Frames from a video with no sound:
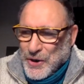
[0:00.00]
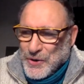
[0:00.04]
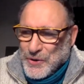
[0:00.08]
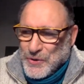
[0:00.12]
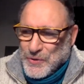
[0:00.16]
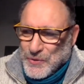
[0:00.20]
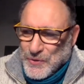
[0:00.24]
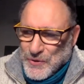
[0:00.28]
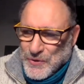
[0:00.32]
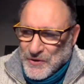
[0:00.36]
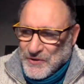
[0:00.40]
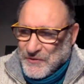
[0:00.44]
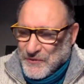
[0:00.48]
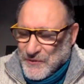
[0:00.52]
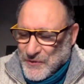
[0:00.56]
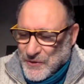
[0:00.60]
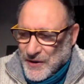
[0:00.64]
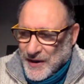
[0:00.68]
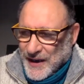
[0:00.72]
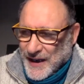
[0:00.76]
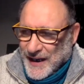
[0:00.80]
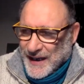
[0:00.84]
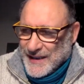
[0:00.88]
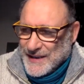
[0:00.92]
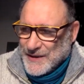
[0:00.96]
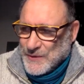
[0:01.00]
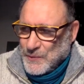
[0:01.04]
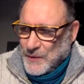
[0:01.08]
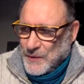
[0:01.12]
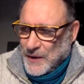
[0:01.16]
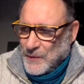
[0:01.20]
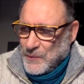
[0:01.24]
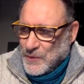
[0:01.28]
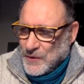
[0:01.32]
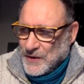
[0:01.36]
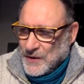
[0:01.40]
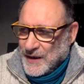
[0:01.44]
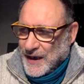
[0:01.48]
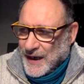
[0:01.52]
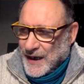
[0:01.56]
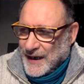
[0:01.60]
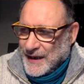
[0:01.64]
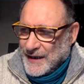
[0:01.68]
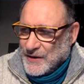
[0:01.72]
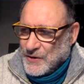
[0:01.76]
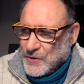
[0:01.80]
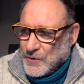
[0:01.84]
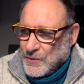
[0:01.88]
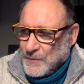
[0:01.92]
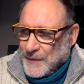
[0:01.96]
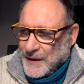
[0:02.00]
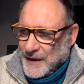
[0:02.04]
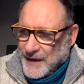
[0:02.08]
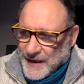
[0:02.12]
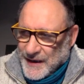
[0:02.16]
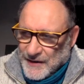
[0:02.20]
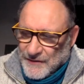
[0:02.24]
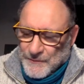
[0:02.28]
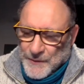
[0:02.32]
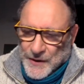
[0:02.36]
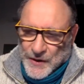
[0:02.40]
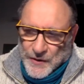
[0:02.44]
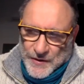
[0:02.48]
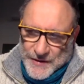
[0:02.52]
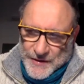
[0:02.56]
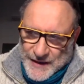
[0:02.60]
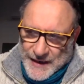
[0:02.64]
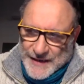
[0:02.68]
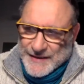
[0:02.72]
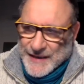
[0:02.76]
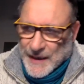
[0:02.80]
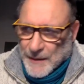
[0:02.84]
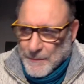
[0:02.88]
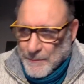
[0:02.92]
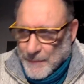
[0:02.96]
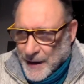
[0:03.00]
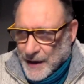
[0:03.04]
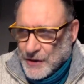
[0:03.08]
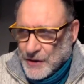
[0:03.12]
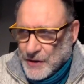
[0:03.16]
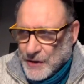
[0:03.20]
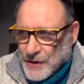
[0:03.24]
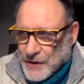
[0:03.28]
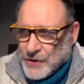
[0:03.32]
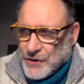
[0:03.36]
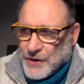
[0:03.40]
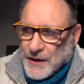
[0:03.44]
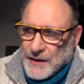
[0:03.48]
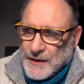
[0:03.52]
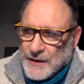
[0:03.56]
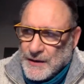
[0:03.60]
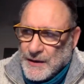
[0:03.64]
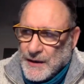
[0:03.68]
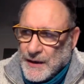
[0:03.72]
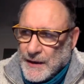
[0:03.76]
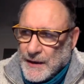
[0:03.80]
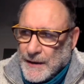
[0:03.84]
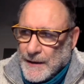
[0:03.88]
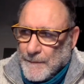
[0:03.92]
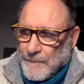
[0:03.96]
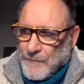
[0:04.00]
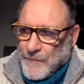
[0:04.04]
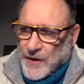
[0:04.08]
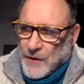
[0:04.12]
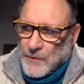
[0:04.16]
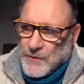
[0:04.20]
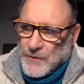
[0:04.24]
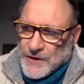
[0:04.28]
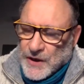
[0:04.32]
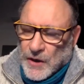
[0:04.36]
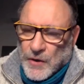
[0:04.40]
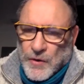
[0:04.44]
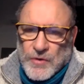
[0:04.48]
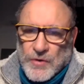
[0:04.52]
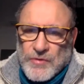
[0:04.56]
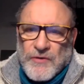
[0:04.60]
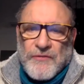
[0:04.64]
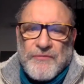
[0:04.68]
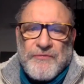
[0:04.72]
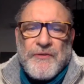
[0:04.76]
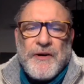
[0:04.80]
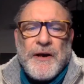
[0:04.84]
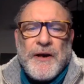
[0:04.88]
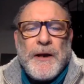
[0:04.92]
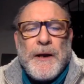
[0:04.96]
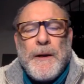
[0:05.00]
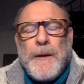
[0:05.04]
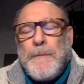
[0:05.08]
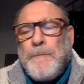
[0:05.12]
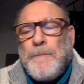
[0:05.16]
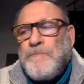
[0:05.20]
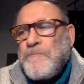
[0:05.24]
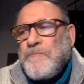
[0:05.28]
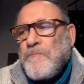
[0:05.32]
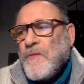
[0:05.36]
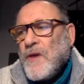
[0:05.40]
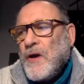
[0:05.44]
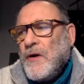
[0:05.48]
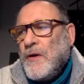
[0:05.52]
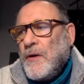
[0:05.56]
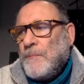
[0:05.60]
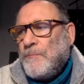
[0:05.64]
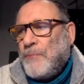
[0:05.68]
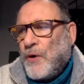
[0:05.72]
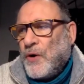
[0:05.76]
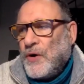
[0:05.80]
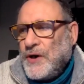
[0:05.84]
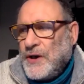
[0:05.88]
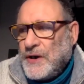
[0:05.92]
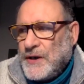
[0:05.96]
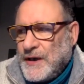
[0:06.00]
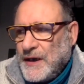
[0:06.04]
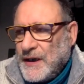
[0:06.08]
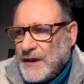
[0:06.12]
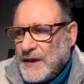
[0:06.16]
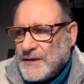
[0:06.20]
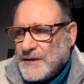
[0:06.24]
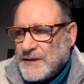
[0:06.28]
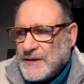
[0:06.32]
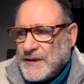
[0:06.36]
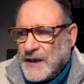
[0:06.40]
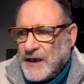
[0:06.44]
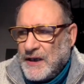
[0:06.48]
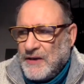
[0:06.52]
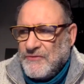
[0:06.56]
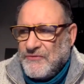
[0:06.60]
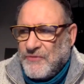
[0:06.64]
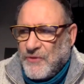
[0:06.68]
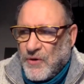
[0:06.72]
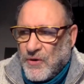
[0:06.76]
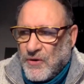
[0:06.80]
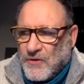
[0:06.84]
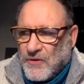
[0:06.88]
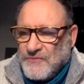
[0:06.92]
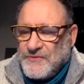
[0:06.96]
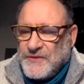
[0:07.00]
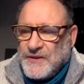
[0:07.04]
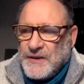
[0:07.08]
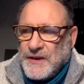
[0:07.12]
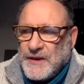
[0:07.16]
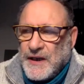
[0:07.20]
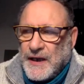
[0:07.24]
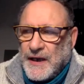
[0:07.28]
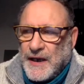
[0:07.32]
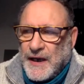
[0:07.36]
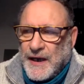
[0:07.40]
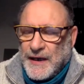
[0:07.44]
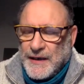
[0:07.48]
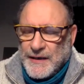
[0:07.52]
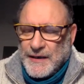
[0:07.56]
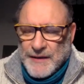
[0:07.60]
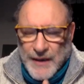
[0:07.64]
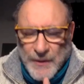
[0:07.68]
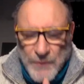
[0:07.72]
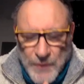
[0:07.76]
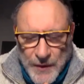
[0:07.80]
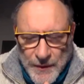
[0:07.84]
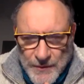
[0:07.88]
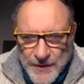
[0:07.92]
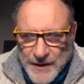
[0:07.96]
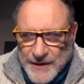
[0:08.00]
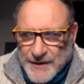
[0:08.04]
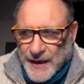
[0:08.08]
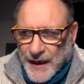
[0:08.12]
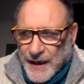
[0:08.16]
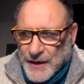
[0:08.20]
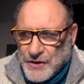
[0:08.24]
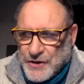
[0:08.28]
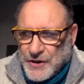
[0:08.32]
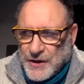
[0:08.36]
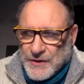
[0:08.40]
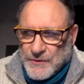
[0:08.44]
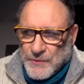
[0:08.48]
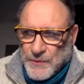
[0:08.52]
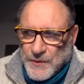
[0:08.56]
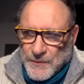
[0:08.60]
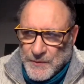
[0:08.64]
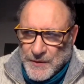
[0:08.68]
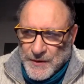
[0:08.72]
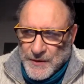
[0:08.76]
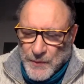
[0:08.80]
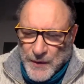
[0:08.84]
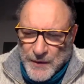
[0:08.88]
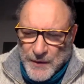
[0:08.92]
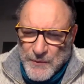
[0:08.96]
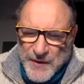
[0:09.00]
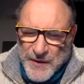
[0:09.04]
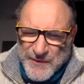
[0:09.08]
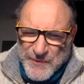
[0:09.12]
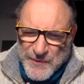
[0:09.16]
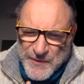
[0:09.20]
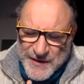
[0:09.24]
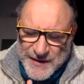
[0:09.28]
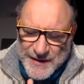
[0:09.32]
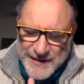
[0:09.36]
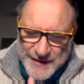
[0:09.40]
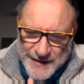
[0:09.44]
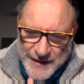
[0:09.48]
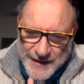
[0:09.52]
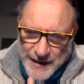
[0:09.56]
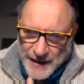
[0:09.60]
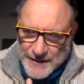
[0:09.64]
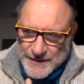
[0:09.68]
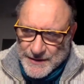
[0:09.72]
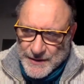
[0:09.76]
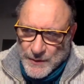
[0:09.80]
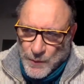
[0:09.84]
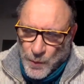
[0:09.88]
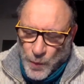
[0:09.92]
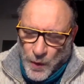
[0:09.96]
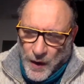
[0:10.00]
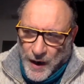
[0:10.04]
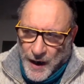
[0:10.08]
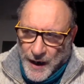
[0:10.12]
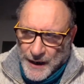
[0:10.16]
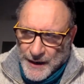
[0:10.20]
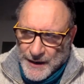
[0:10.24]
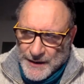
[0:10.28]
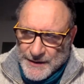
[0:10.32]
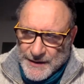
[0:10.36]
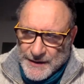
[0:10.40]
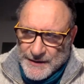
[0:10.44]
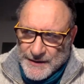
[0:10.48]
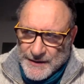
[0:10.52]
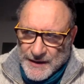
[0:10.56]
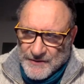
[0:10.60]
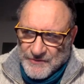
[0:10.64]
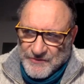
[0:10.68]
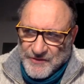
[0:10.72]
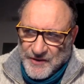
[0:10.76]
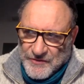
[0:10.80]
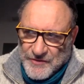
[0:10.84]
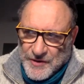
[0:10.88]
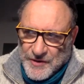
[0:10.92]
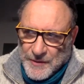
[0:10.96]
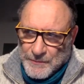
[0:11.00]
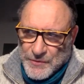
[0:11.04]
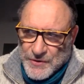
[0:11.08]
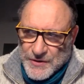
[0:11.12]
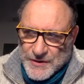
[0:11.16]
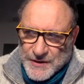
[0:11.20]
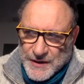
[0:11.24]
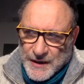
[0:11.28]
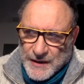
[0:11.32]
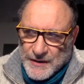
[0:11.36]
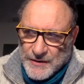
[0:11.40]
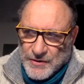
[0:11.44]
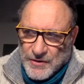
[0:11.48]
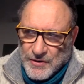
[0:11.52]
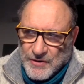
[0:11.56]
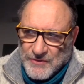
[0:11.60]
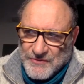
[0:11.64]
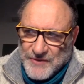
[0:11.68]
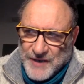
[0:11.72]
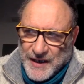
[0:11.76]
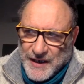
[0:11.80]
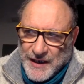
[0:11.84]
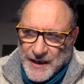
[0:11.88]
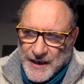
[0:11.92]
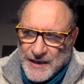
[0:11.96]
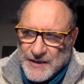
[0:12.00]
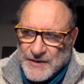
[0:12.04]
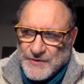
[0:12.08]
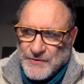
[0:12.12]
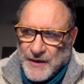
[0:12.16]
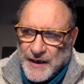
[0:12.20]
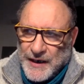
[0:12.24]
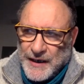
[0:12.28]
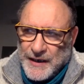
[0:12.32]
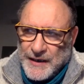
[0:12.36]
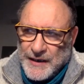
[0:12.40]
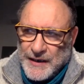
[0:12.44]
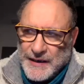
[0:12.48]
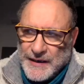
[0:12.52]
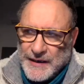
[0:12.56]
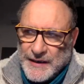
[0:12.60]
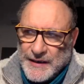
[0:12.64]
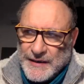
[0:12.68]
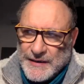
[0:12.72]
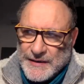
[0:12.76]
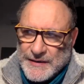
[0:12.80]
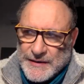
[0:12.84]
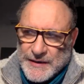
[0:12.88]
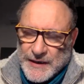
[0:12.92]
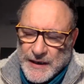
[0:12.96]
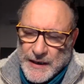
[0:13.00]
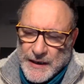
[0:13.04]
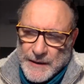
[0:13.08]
truthful as we would like to believe, because as I mentioned, there is a lot of politics involved, and we will touch it. When we will discuss why is it that 50% of the Israelis